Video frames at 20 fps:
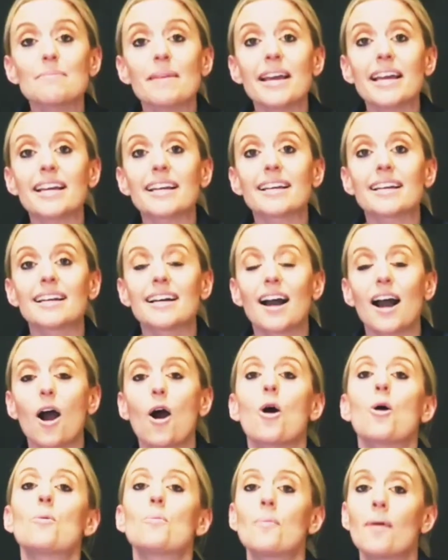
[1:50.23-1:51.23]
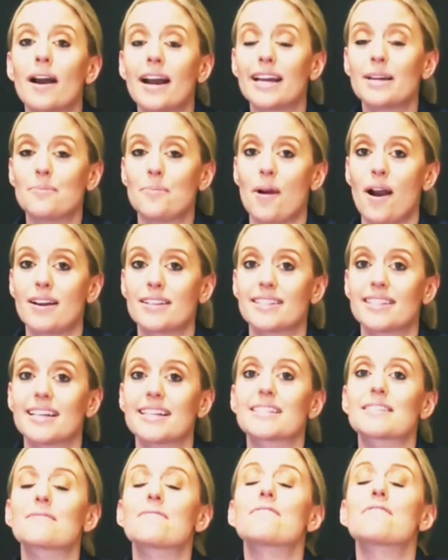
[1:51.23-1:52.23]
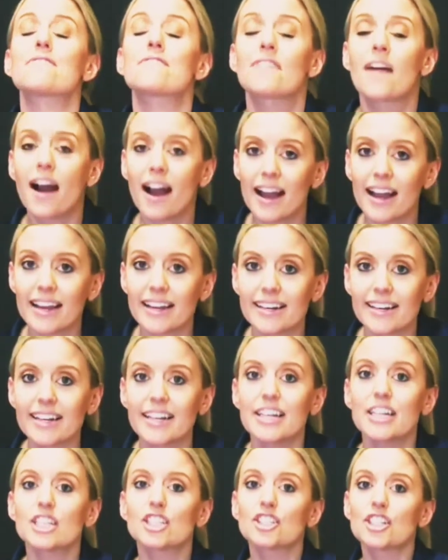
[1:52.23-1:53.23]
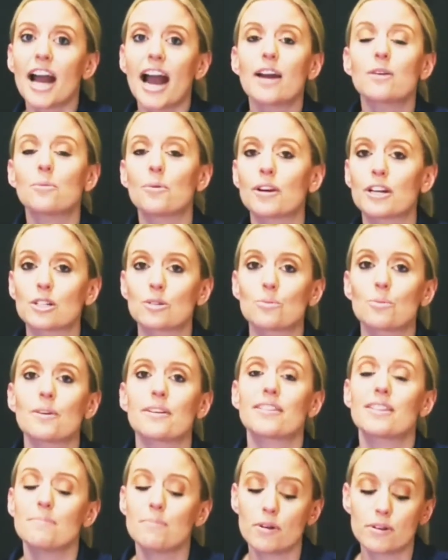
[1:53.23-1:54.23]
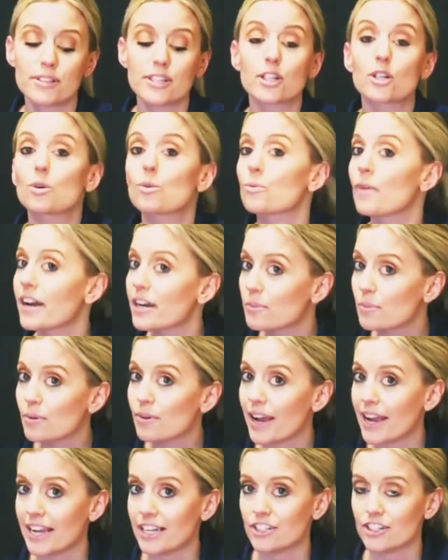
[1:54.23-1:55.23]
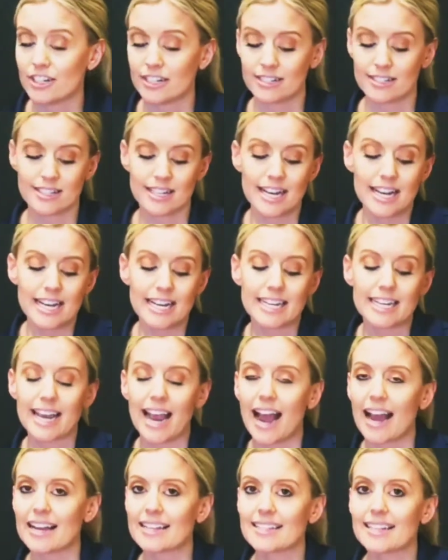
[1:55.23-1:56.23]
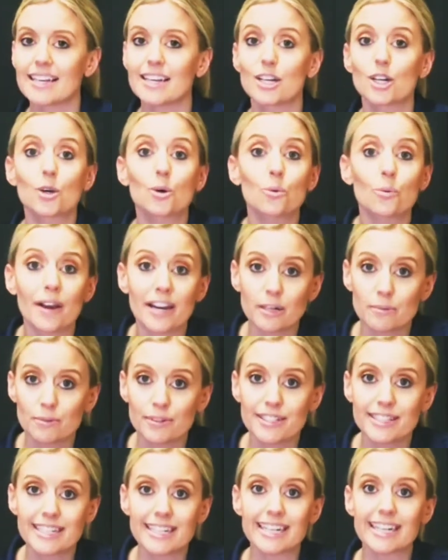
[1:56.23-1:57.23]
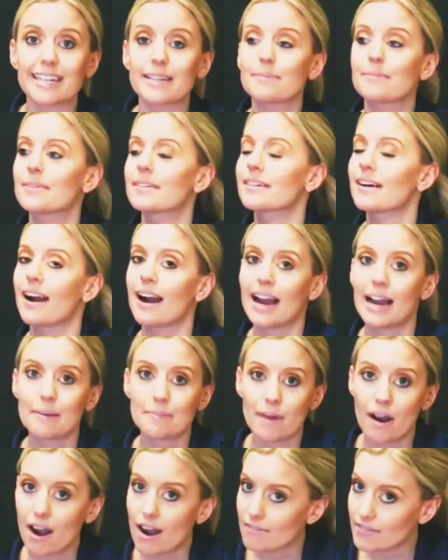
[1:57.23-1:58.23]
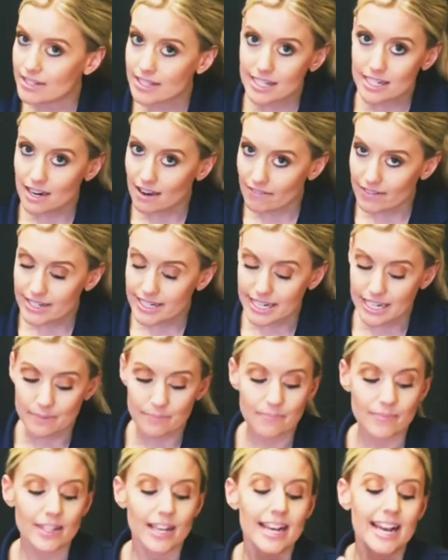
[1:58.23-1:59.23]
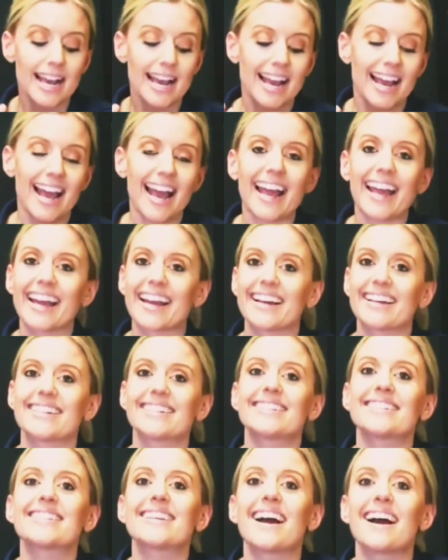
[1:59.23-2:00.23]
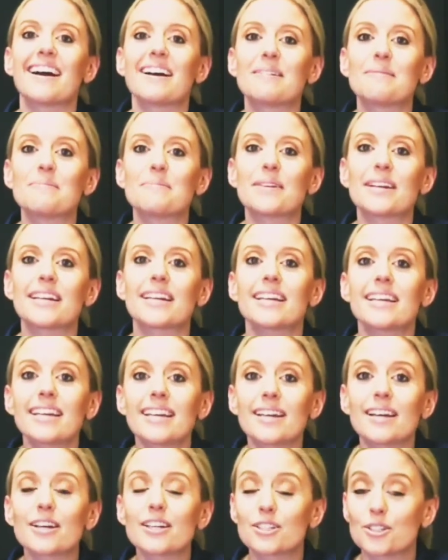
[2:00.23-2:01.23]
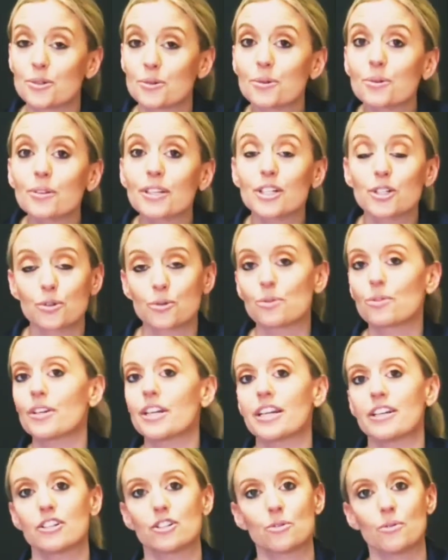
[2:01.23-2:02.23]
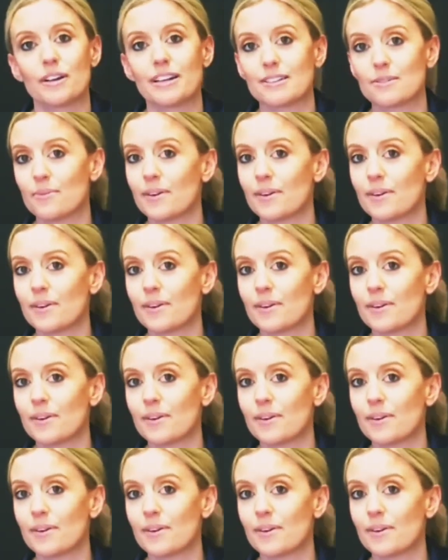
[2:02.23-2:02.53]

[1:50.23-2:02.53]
make home buying process fun. Chad works with the most incredible agents. He has an incredible team. I'm obviously on the team. And um, he truly, truly enjoys